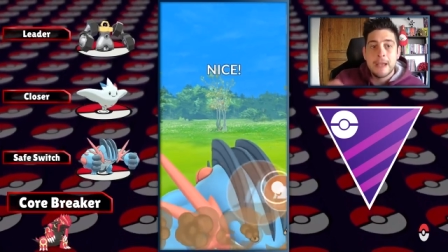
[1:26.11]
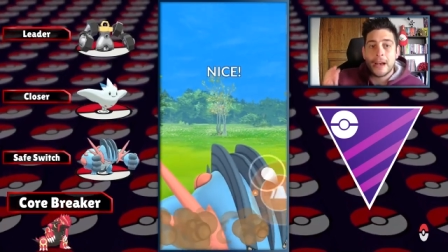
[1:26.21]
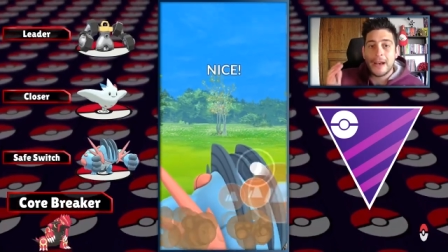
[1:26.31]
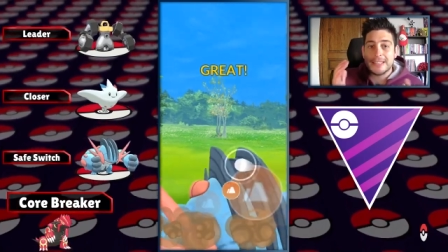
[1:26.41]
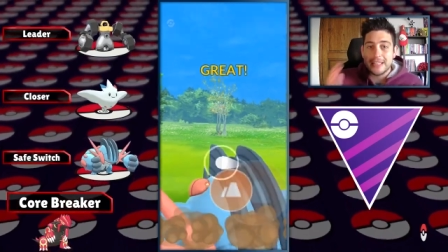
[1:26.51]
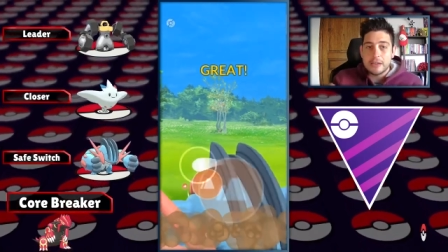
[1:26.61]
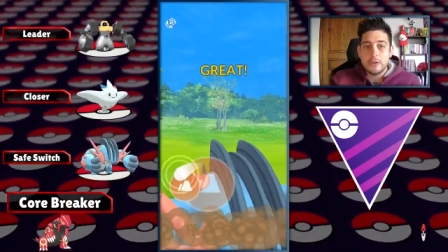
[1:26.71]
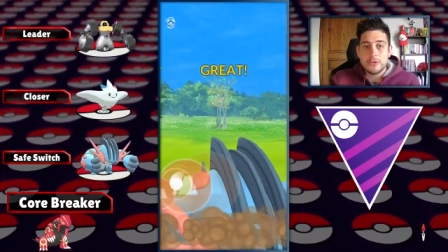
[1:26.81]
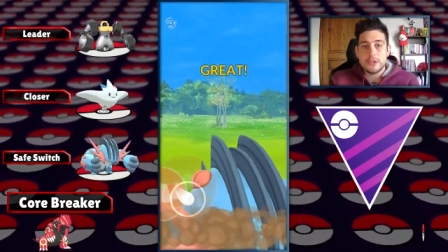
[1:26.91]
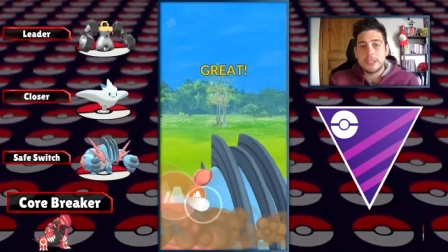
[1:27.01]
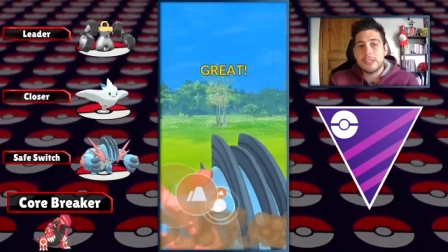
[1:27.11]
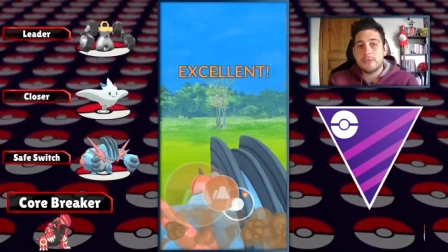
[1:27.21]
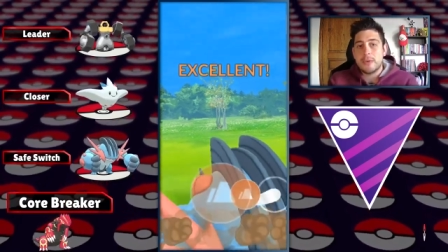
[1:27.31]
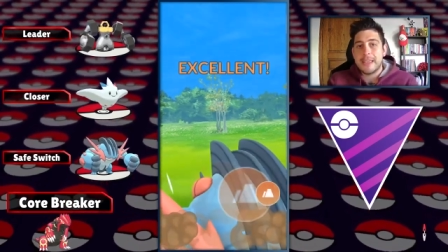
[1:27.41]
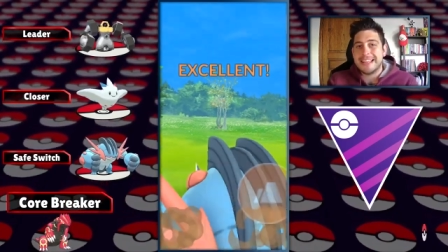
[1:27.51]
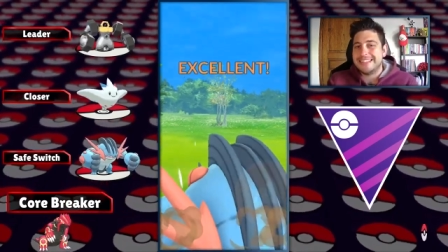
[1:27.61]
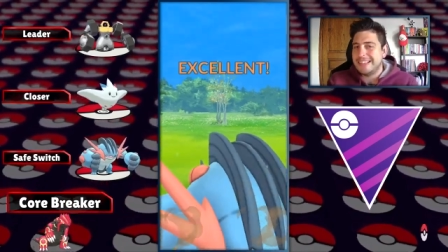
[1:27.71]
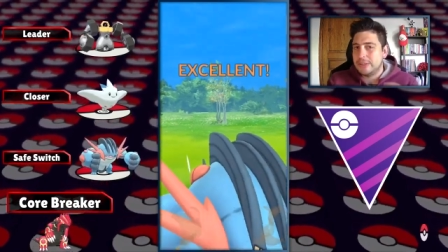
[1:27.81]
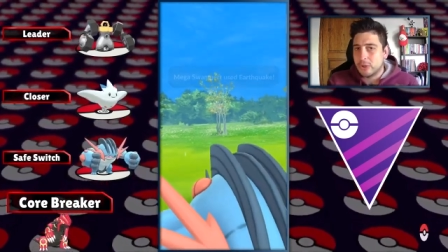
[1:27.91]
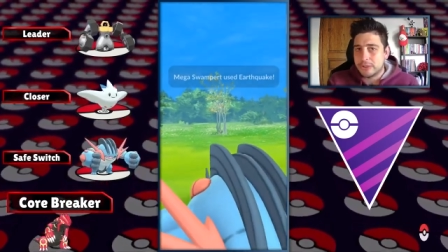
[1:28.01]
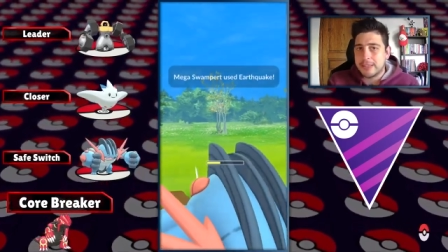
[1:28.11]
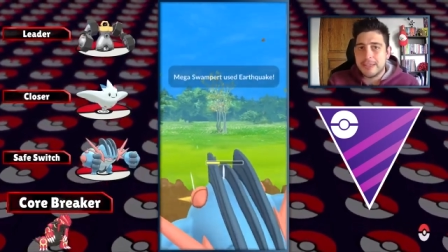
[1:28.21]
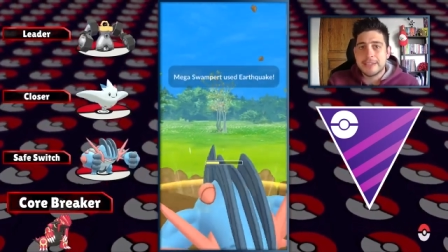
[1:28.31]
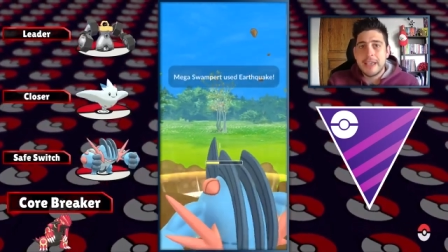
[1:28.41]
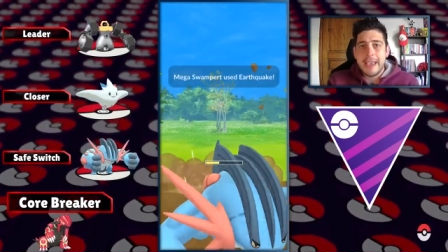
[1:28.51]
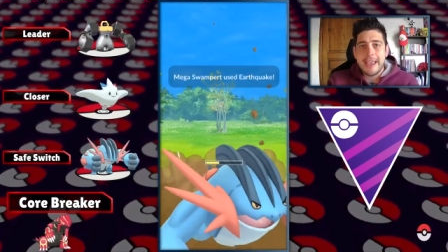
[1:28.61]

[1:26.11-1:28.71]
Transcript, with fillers: As a closer here we got the Togekiss